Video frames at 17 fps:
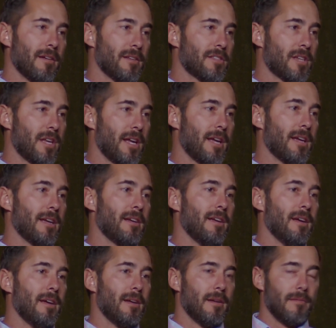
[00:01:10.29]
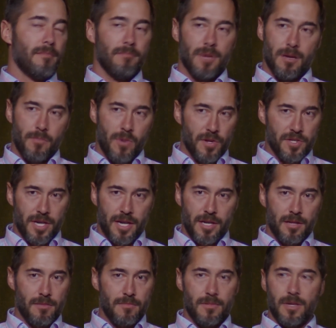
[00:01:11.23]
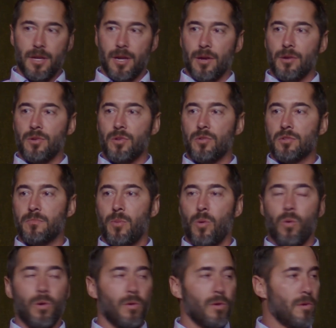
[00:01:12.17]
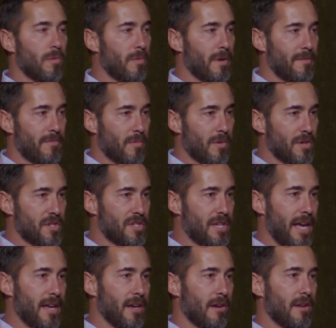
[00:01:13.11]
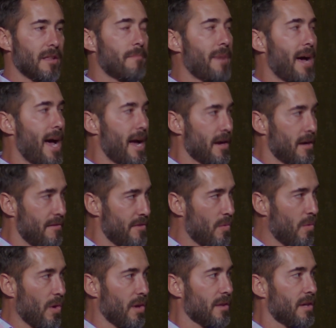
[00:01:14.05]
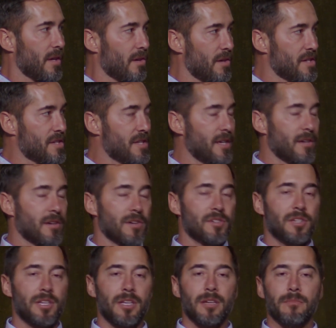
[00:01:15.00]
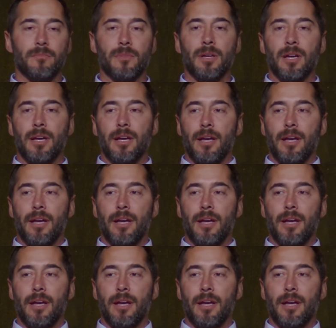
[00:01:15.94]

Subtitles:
And today, a multi-use portal, we're standing on the back of the work that Krisi and her team